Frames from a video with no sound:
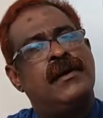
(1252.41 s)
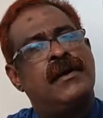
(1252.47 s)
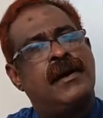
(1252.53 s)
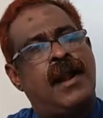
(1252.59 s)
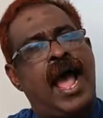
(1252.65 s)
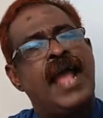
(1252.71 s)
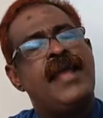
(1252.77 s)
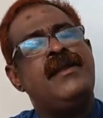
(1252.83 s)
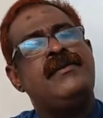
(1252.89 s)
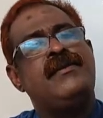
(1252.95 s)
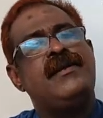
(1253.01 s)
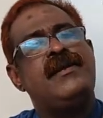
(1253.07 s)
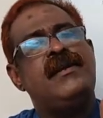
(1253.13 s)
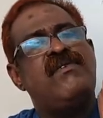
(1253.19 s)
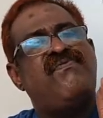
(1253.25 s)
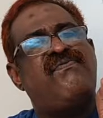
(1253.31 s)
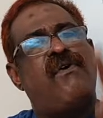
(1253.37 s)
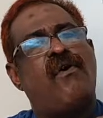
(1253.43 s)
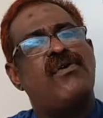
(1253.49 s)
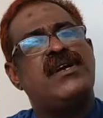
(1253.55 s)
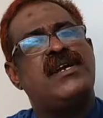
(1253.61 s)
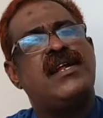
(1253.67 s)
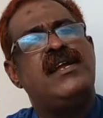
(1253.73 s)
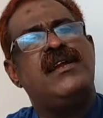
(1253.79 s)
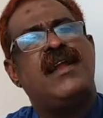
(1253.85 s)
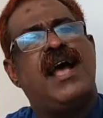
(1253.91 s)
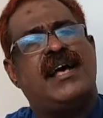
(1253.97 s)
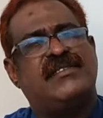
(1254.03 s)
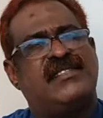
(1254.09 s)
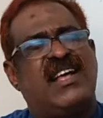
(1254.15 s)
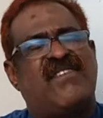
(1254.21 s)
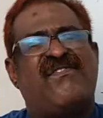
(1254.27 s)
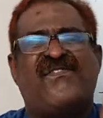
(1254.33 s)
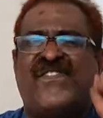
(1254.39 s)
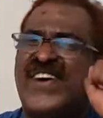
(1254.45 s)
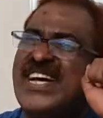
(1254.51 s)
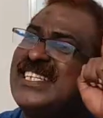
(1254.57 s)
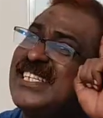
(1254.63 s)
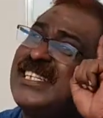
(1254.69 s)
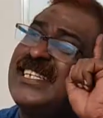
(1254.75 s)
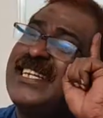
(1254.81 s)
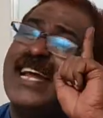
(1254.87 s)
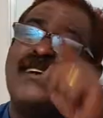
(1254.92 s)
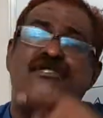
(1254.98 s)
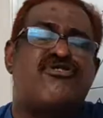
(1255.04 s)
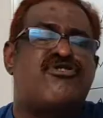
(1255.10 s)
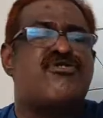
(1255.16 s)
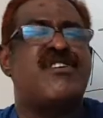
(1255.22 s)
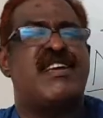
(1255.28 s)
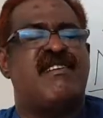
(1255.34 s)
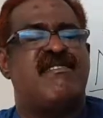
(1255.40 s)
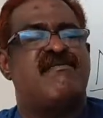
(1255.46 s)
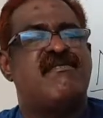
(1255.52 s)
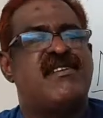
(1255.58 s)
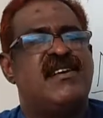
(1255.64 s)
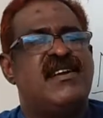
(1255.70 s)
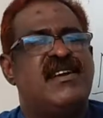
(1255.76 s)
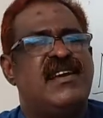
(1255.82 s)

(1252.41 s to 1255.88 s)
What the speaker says: 1940 as the first entry